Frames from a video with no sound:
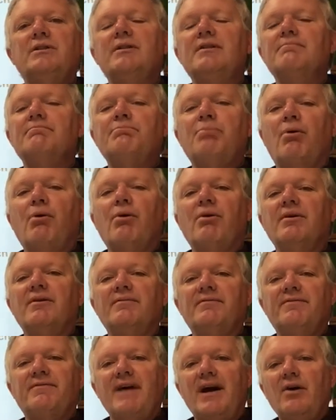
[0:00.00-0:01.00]

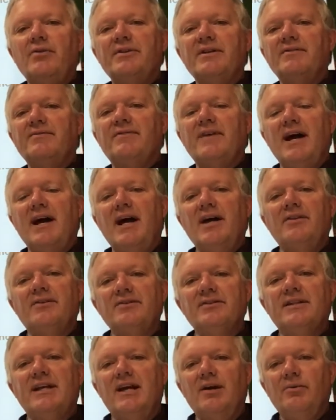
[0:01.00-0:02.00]
important founding fathers
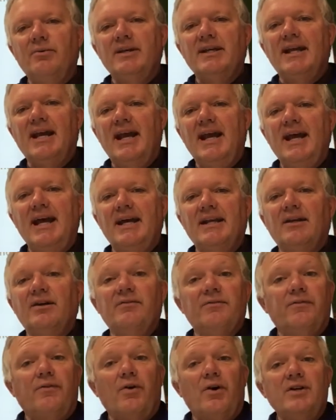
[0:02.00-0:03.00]
that we had.
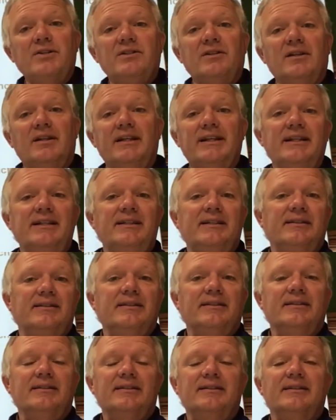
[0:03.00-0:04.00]
Unfortunately,
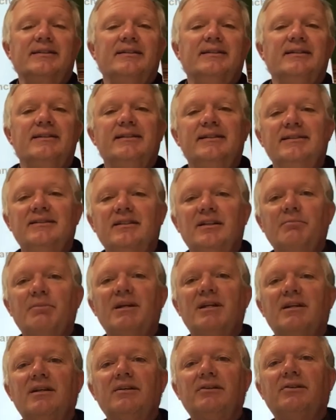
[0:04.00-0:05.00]
he's going to be
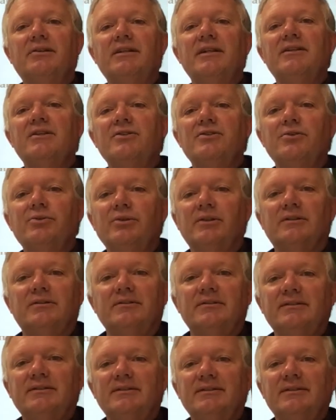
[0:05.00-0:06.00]
killed in a duel.
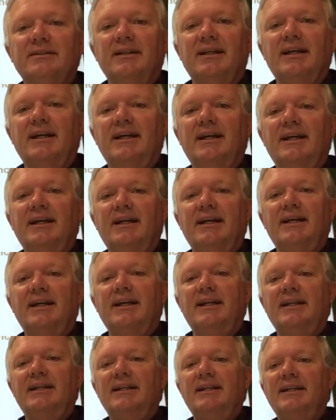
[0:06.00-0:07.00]

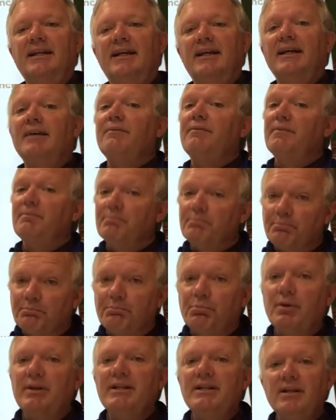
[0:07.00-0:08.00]
And
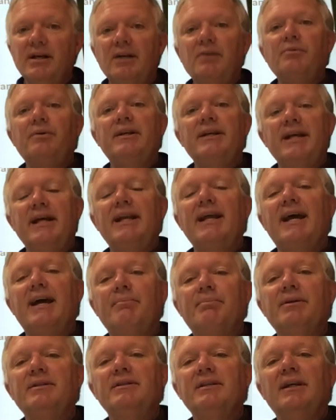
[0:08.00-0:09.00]
pretty young when that
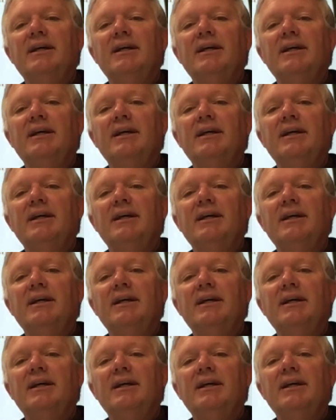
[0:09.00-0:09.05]
happens.